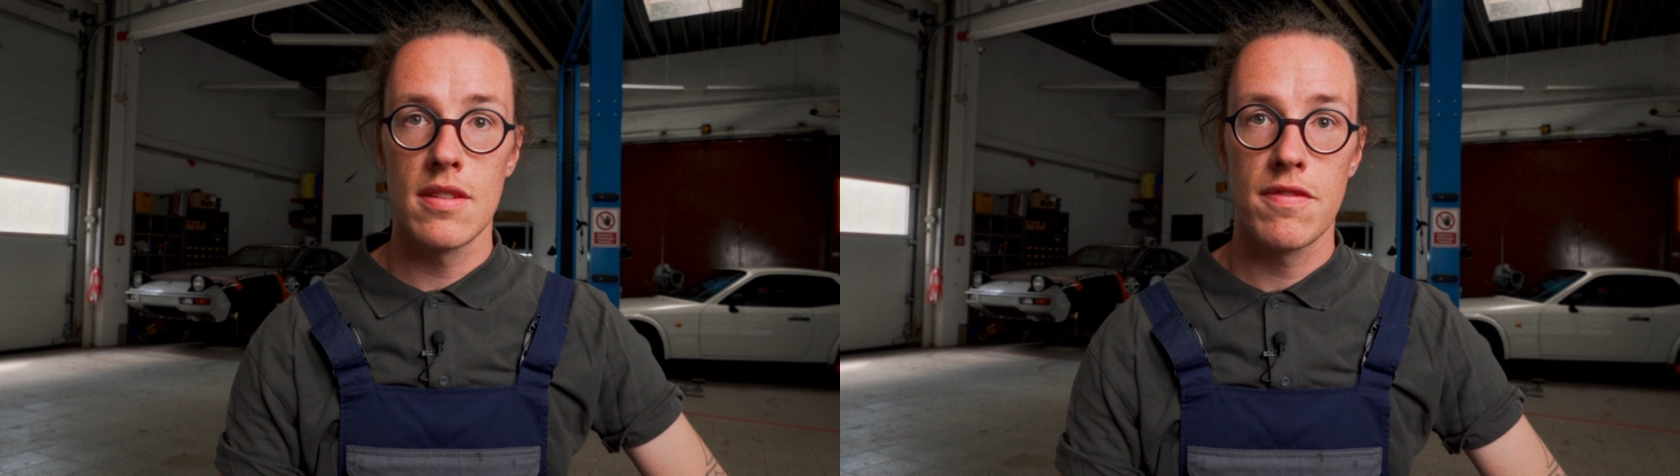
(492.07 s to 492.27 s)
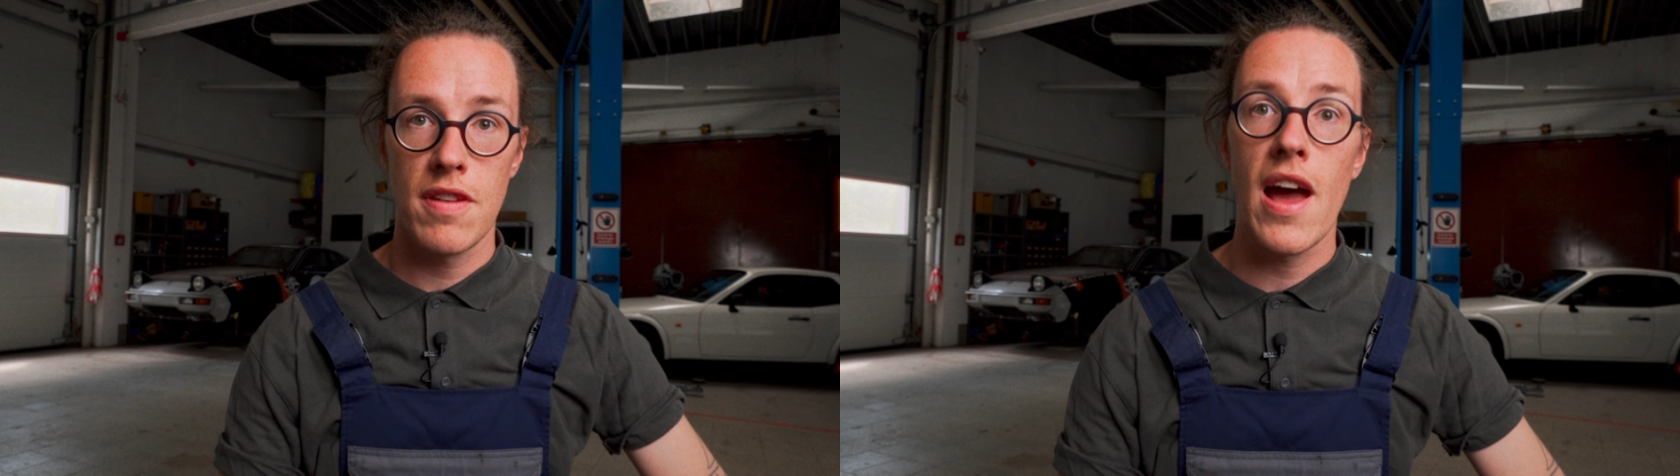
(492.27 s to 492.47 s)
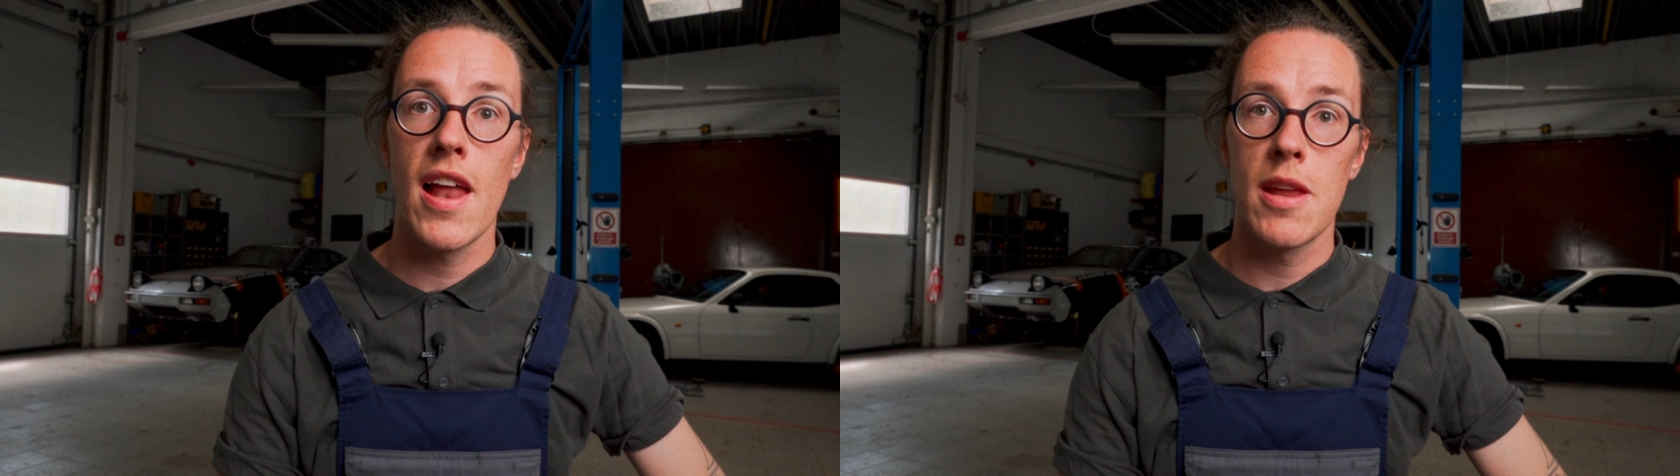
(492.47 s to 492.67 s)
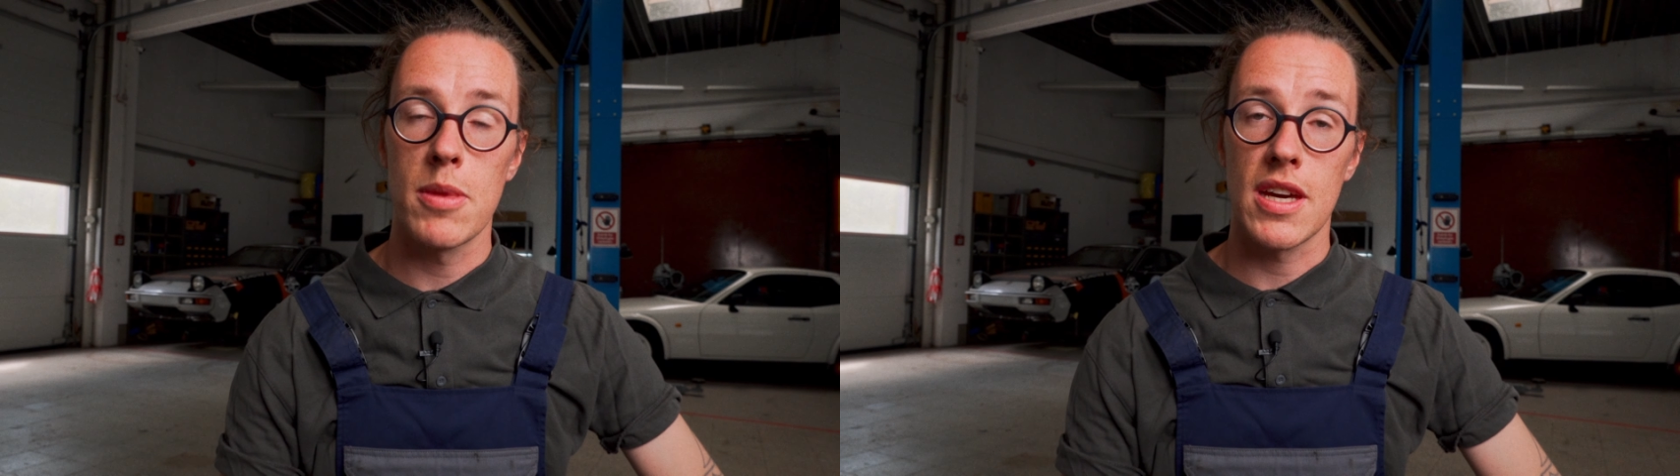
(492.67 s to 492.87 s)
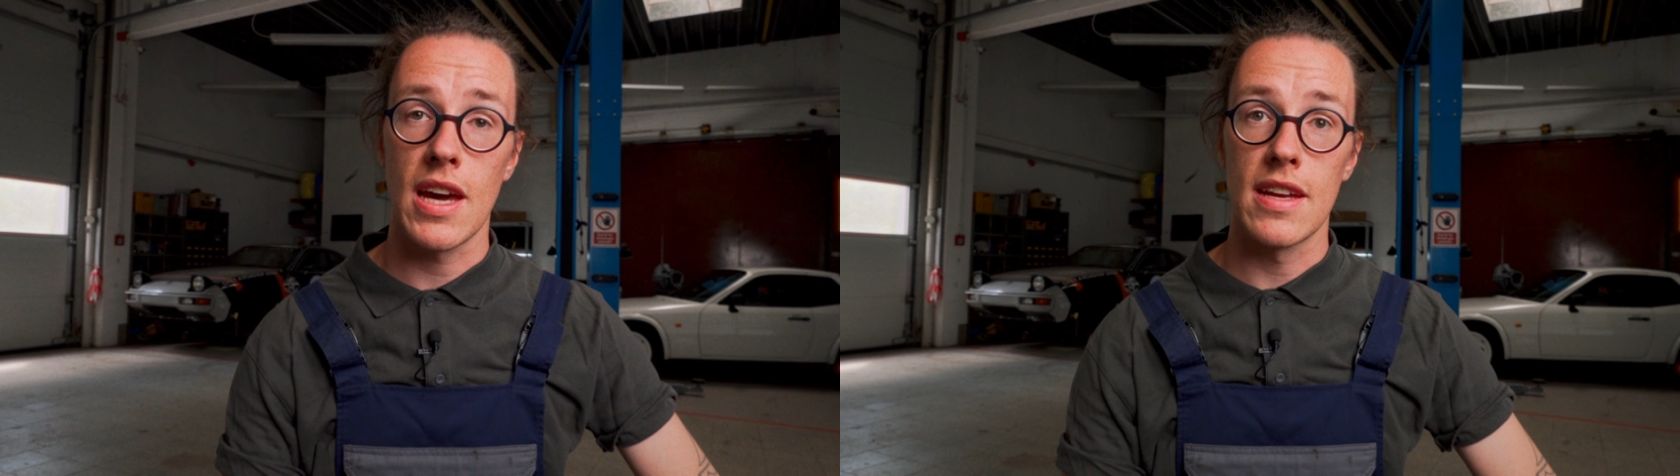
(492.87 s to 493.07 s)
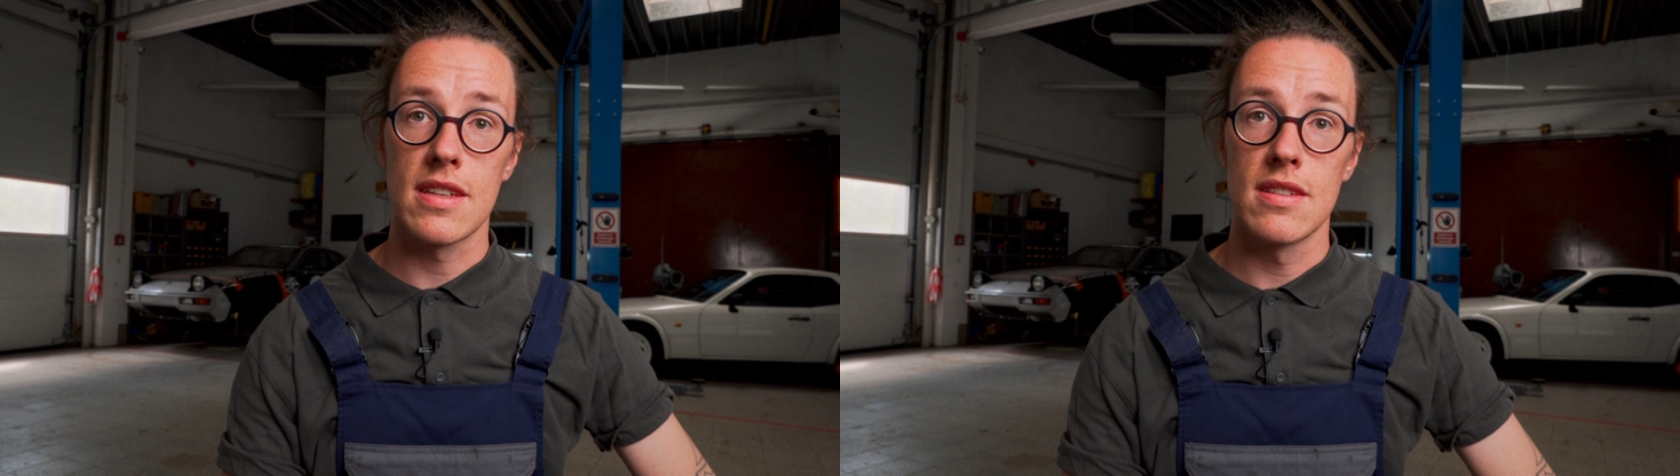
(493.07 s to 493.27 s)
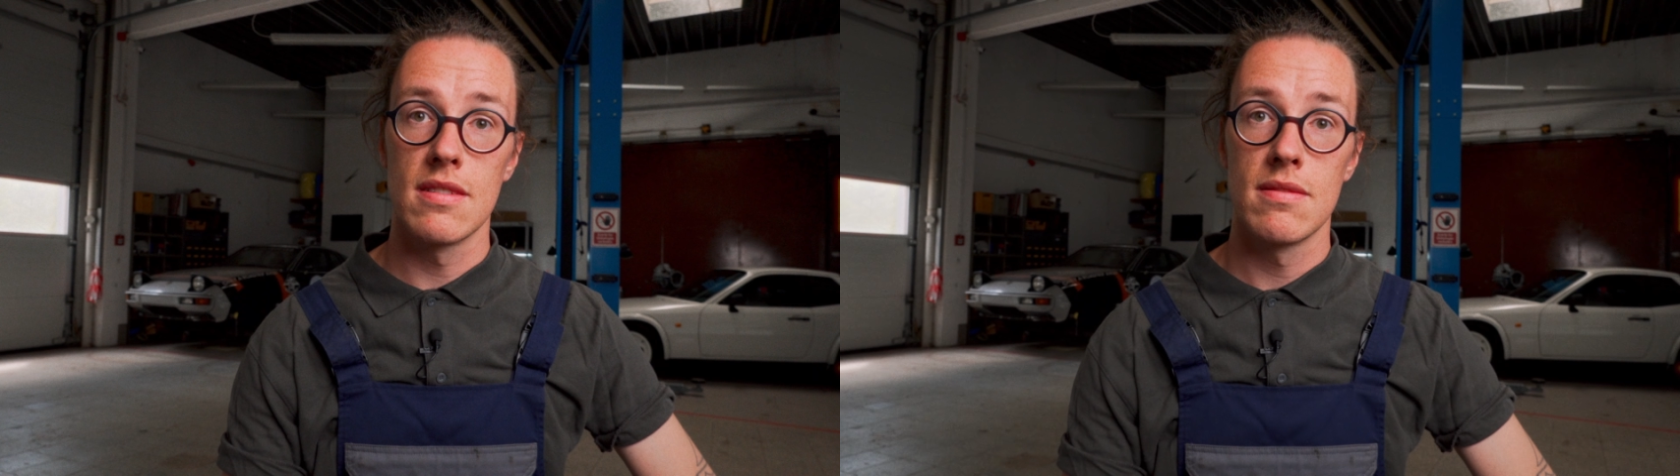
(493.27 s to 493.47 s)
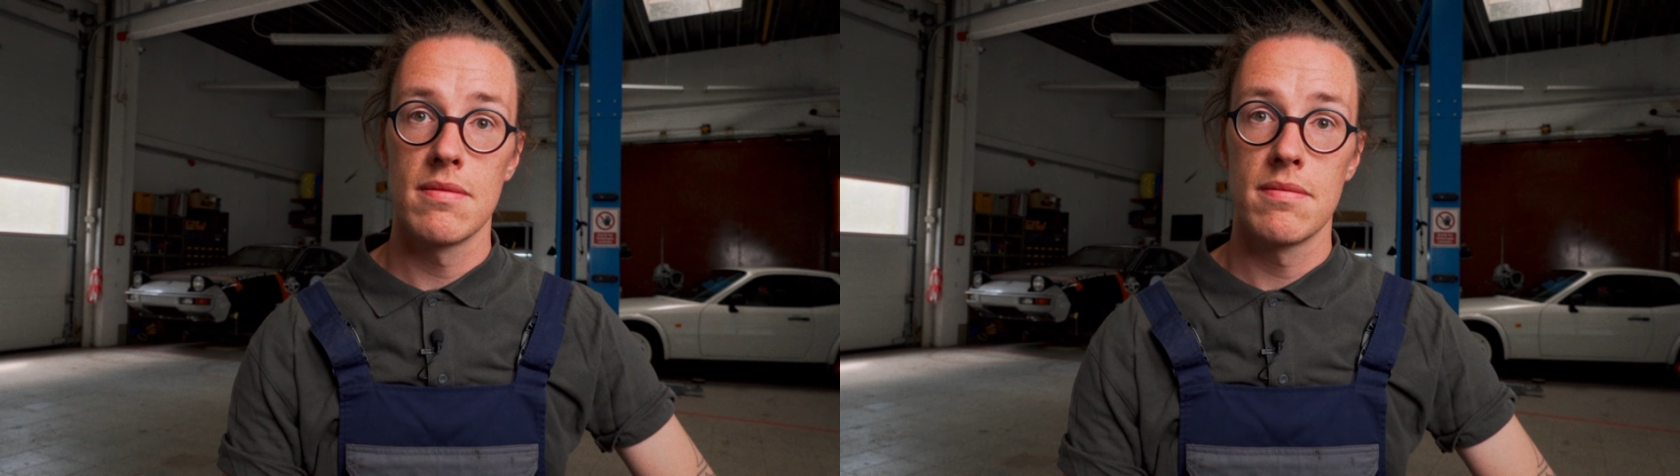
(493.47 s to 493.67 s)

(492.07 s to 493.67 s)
fairly mechanical.